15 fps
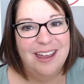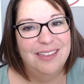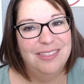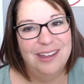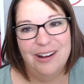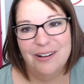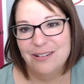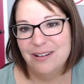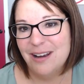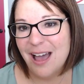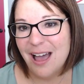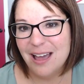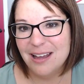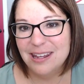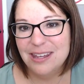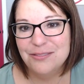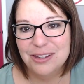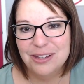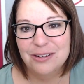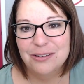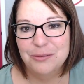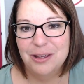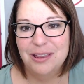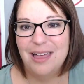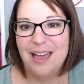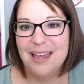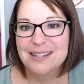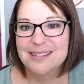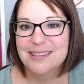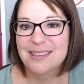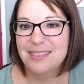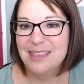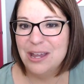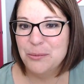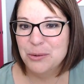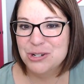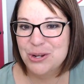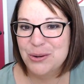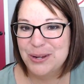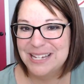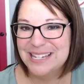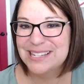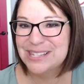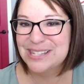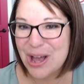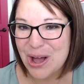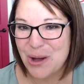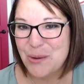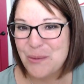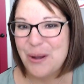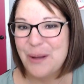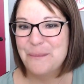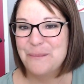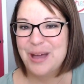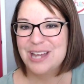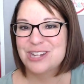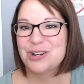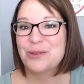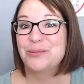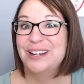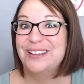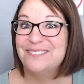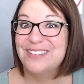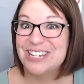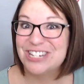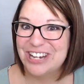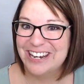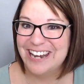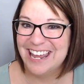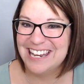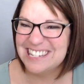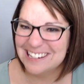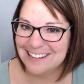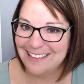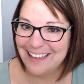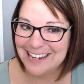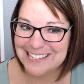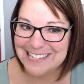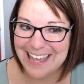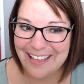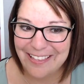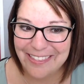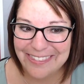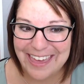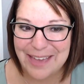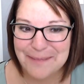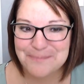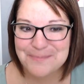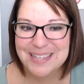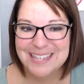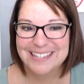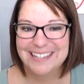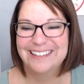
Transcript: and they are not even going to realize that they were doing so much revision until I tell them.